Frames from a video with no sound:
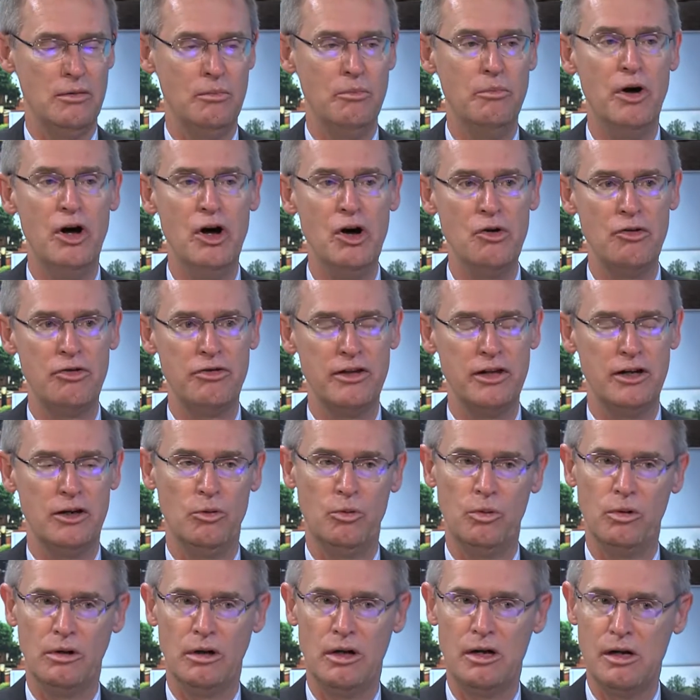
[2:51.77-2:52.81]
both that it
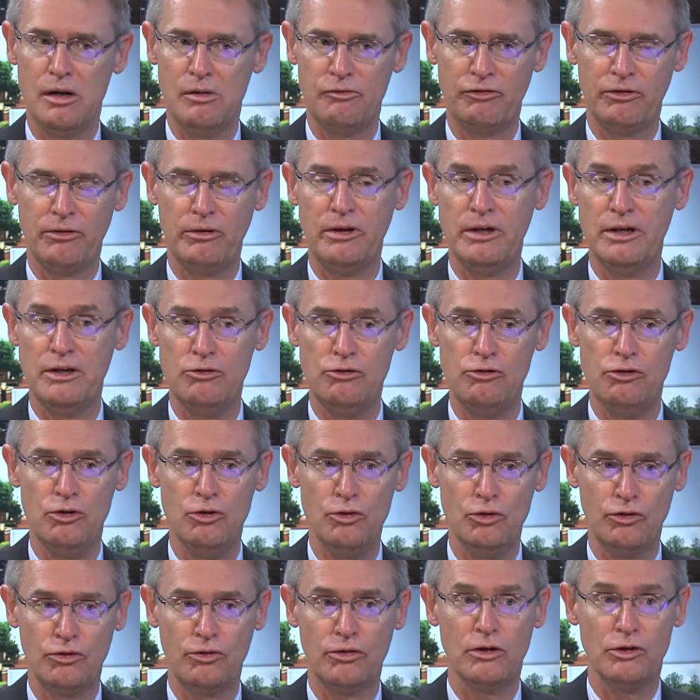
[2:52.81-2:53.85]
will hopefully
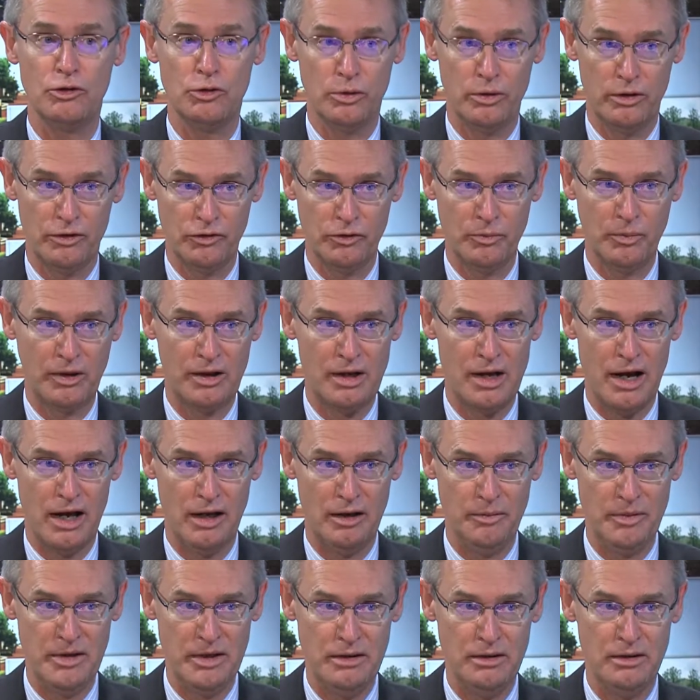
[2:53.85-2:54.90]
juice the tourism
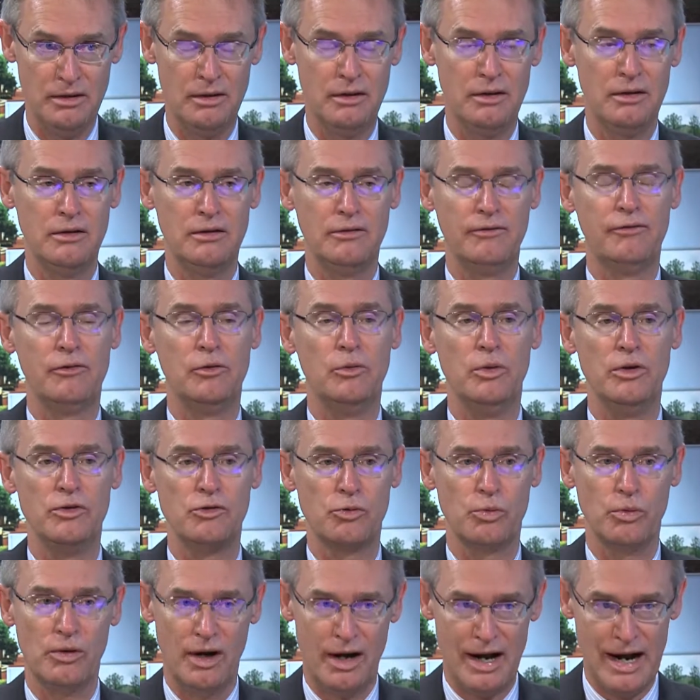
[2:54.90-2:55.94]
economy, for
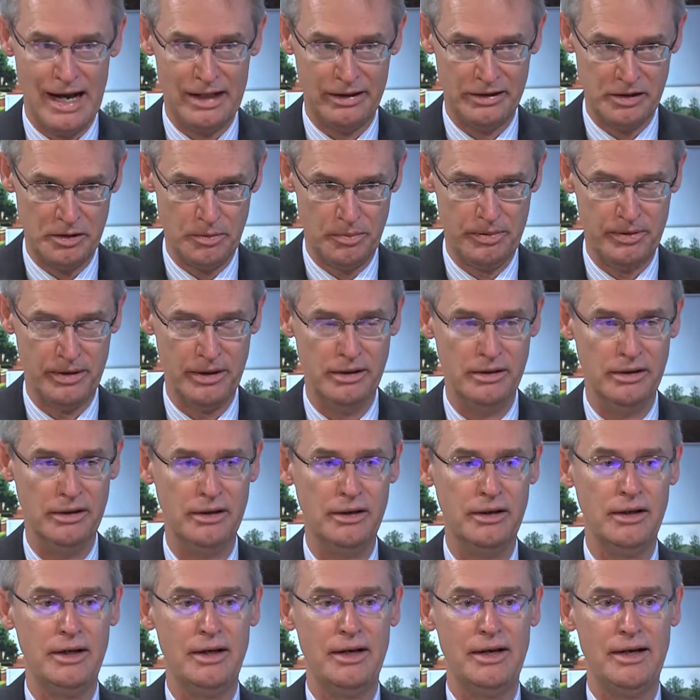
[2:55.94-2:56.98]
which we're highly
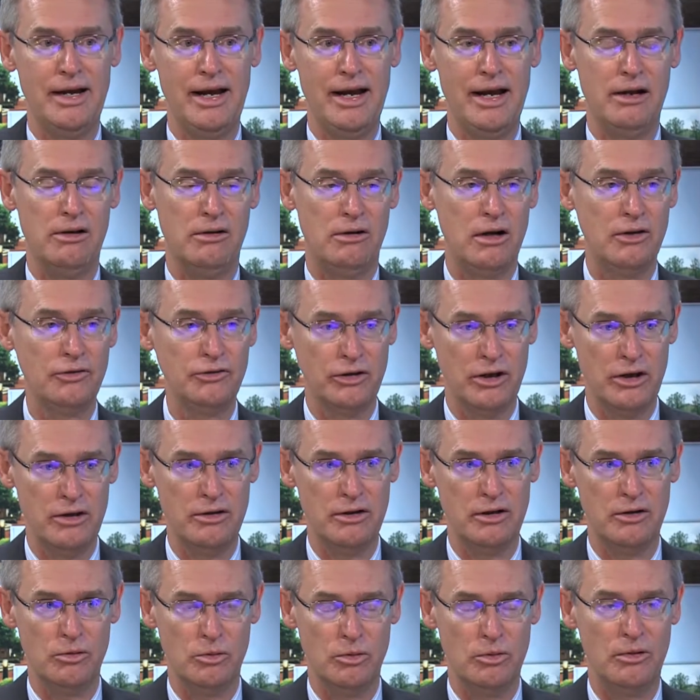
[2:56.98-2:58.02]
dependent, and also
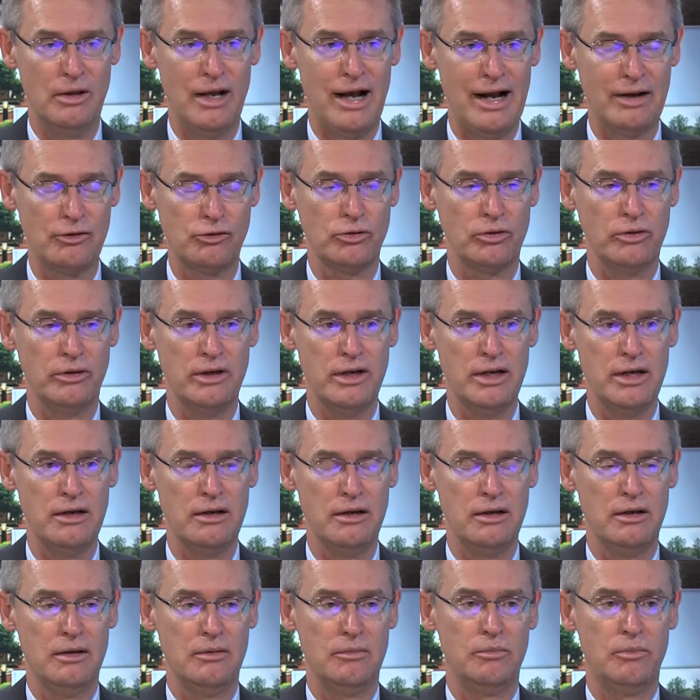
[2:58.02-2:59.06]
that it will actually
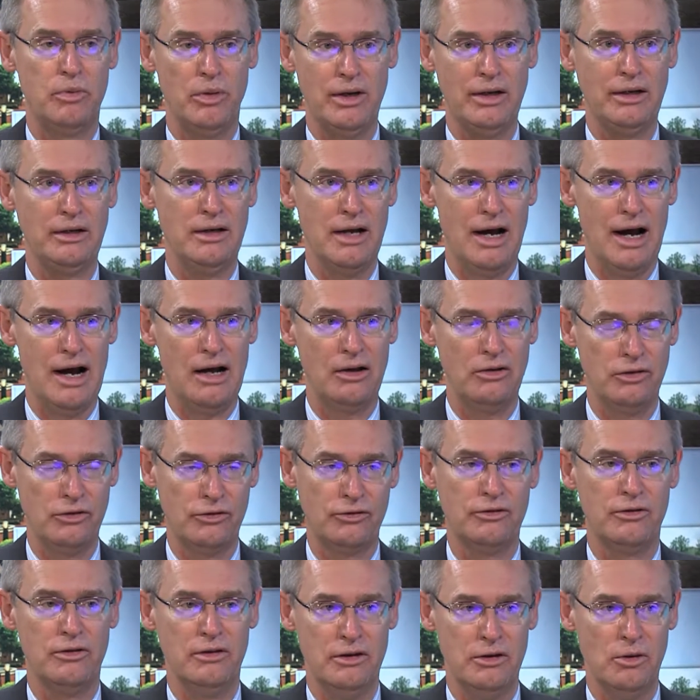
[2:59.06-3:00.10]
bring dollars
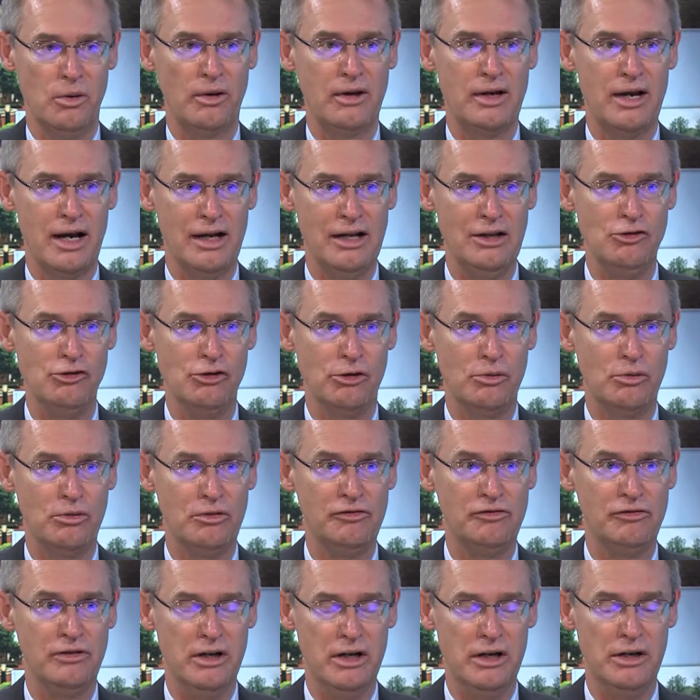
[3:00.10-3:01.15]
to the York County General
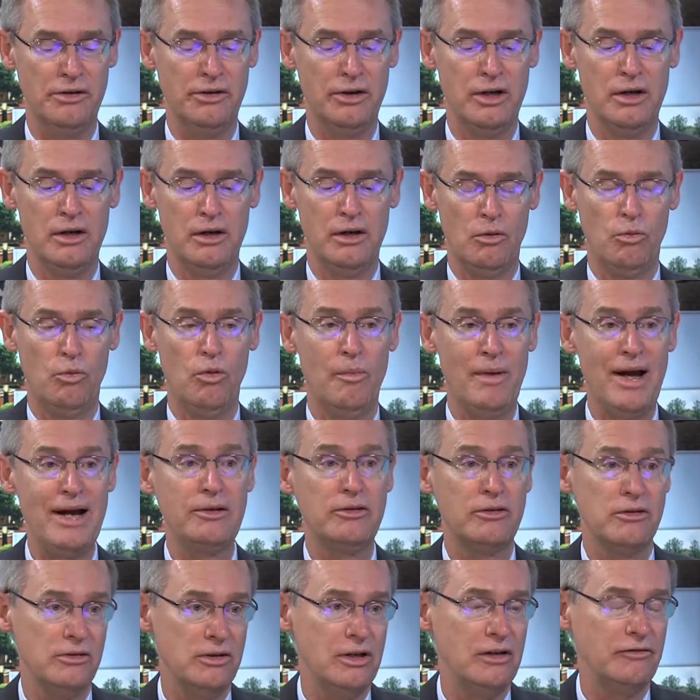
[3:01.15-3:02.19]
Fund, will
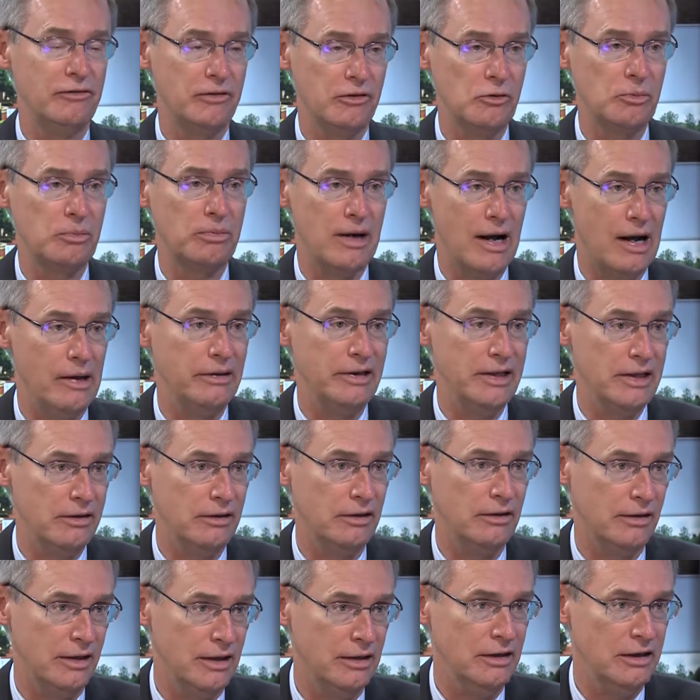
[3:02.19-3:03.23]
make the difference probably
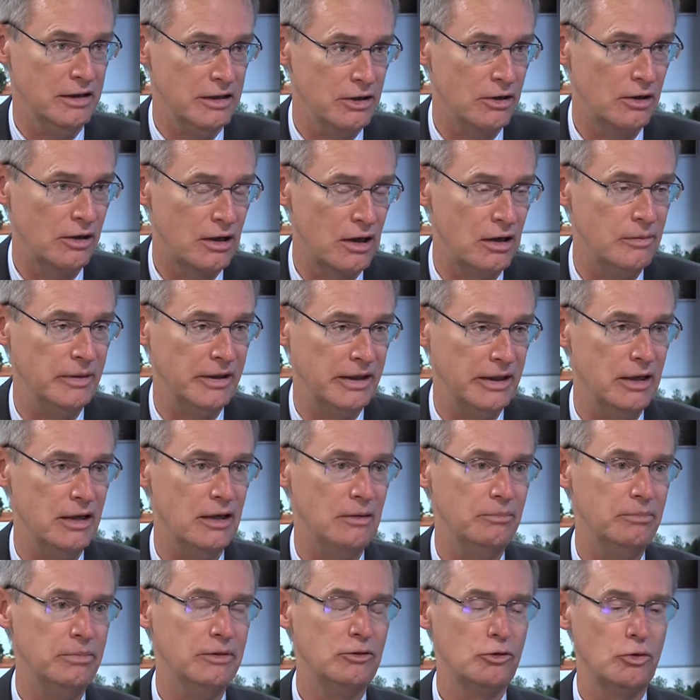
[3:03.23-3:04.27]
in the year coming
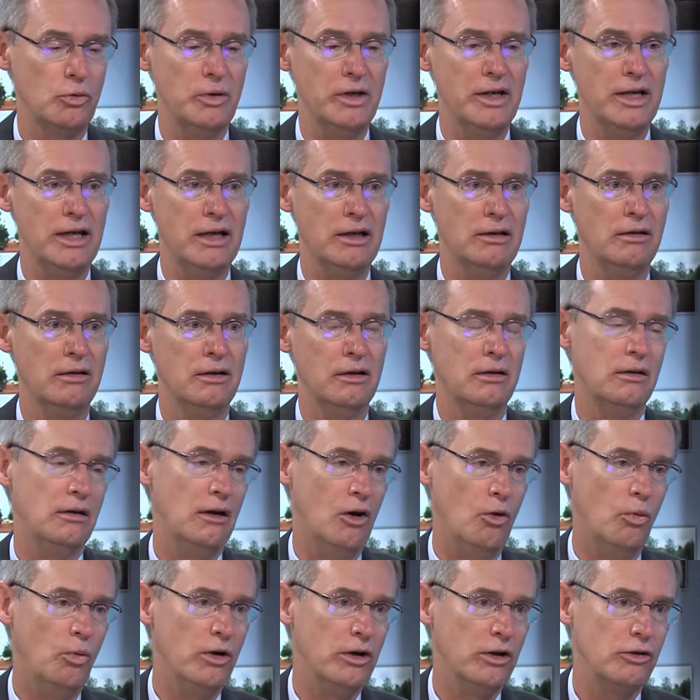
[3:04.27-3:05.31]
up between
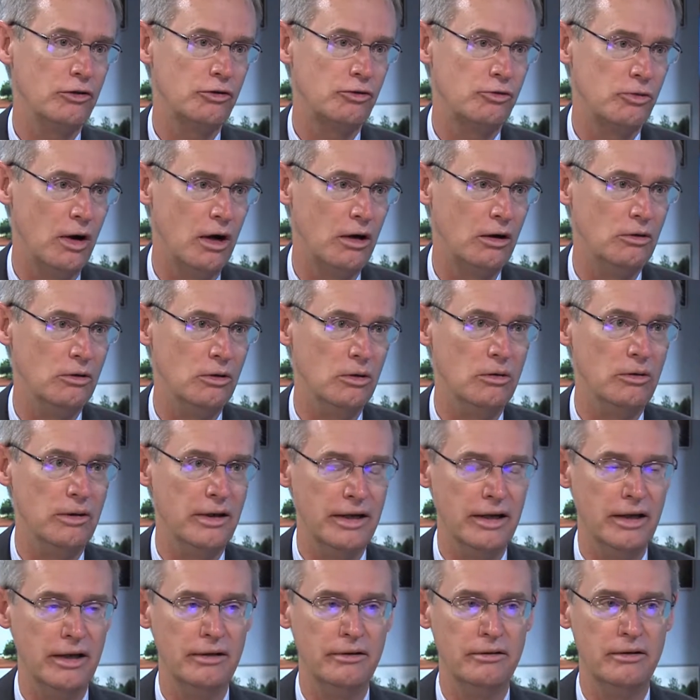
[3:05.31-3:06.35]
a real struggle
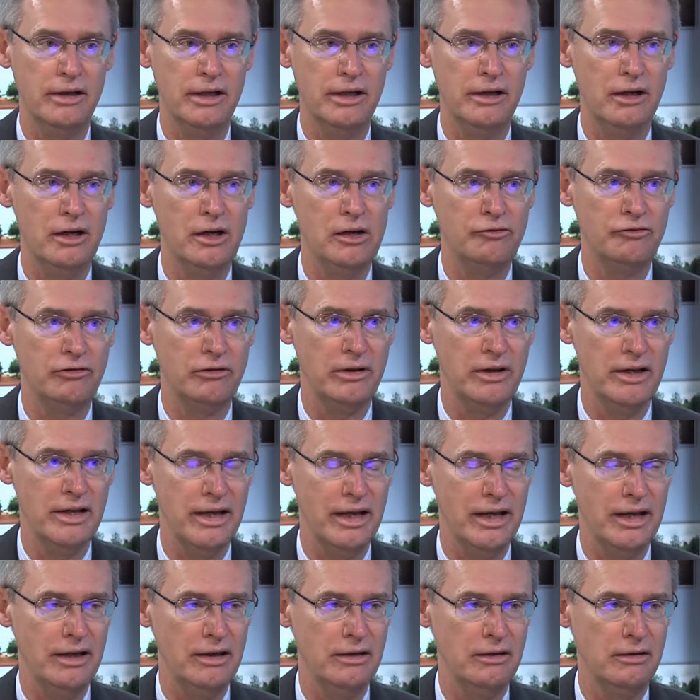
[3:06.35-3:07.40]
and hopefully
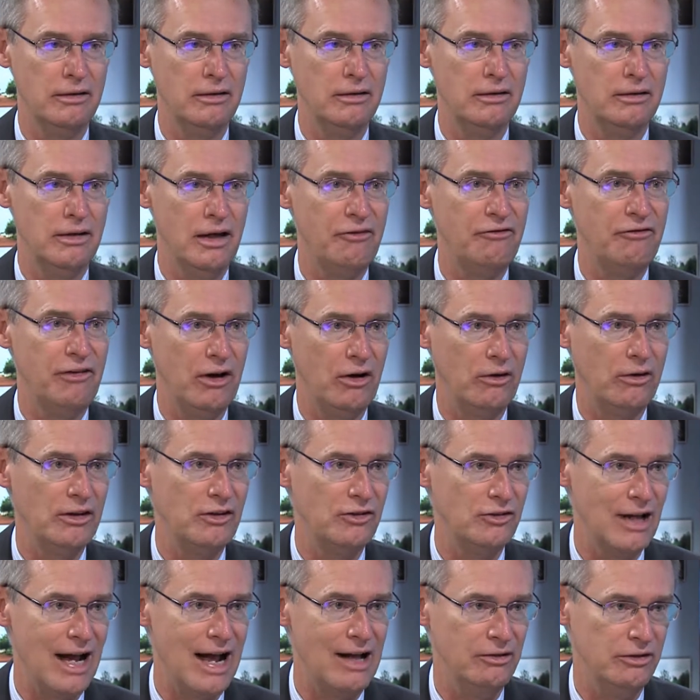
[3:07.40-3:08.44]
a fairly
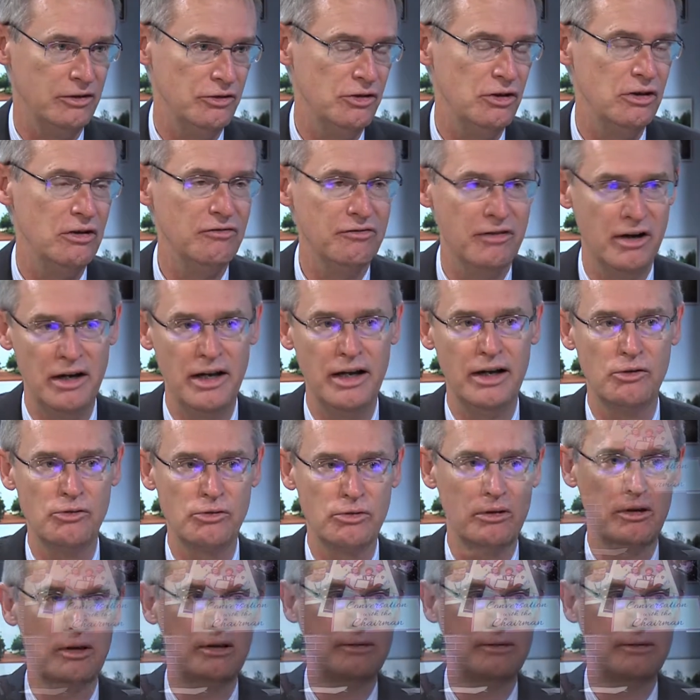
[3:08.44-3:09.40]
solid year financially.